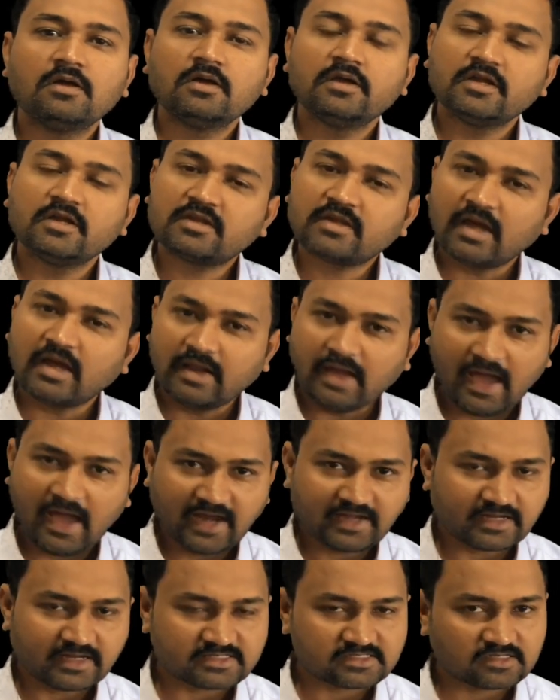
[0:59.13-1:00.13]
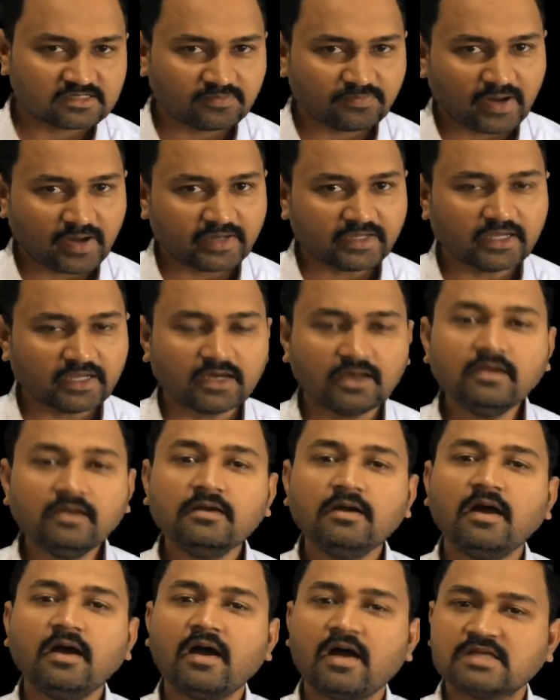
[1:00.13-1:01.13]
It can act as a particle
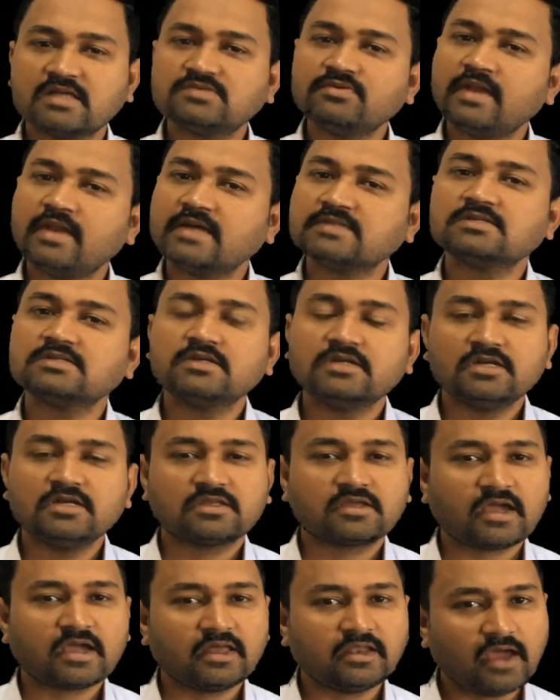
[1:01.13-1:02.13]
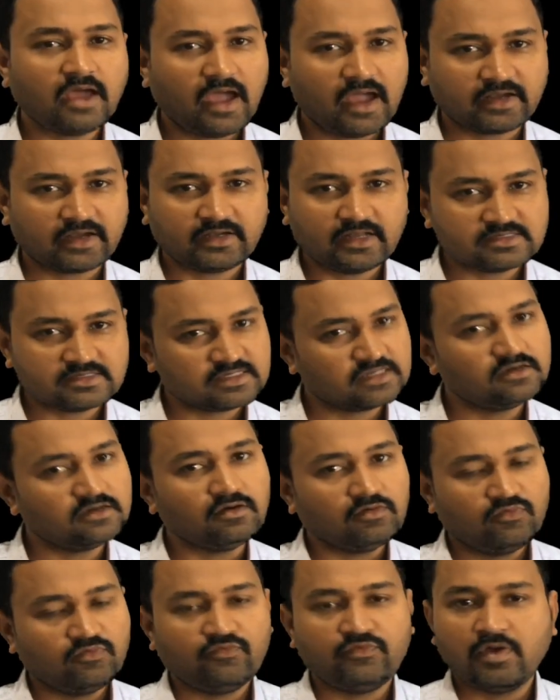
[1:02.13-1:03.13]
as well as it can act as a
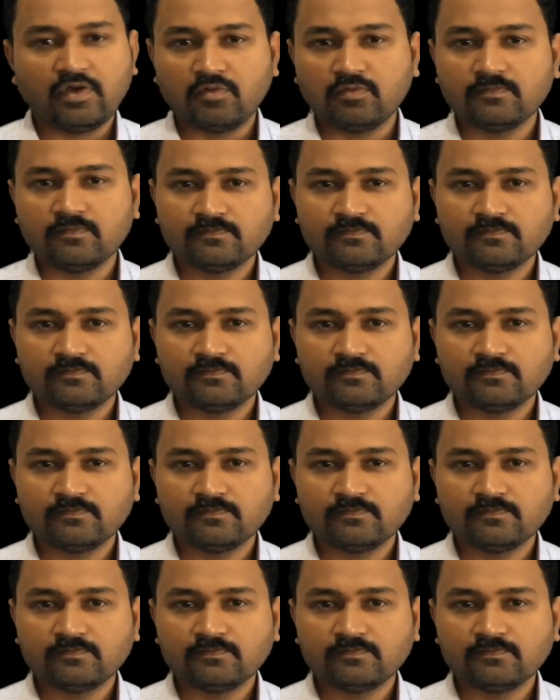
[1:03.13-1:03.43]
wave.